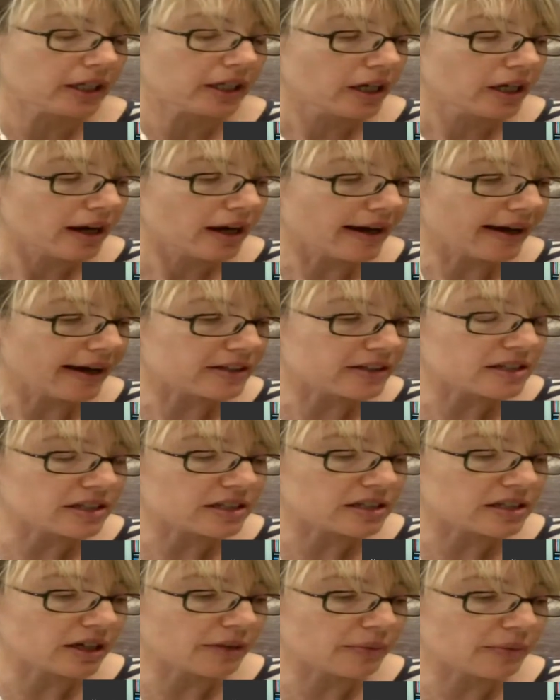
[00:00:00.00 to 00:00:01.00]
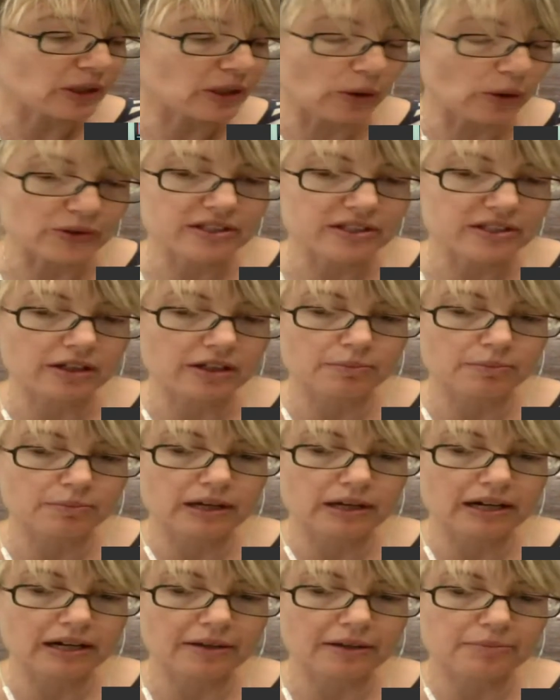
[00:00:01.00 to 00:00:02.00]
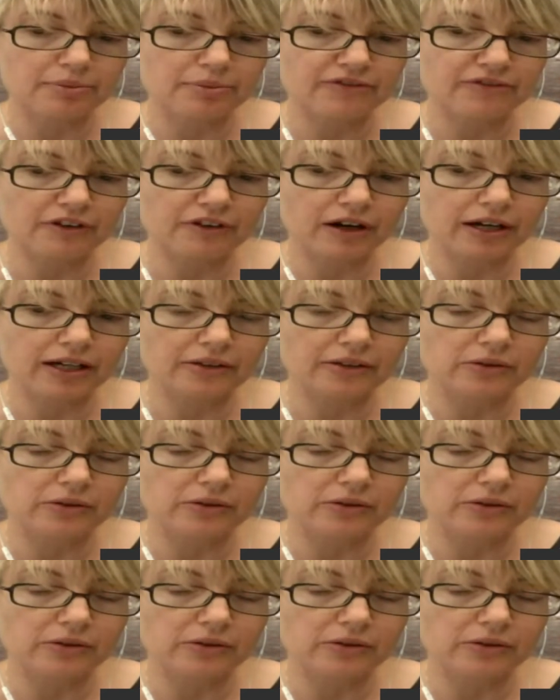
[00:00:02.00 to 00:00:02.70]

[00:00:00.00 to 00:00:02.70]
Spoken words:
And we also provide